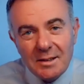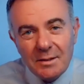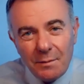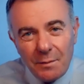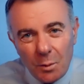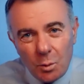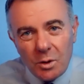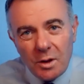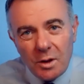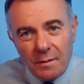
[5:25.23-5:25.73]

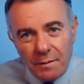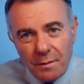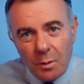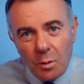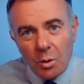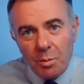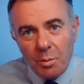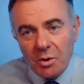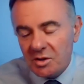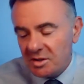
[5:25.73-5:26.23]

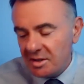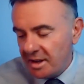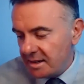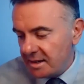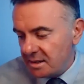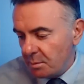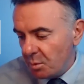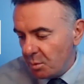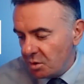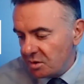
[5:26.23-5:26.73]

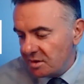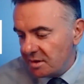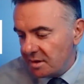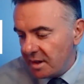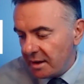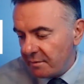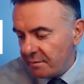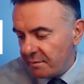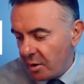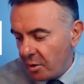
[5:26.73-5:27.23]
44% amongst
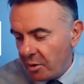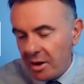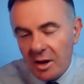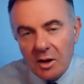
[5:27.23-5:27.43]
that very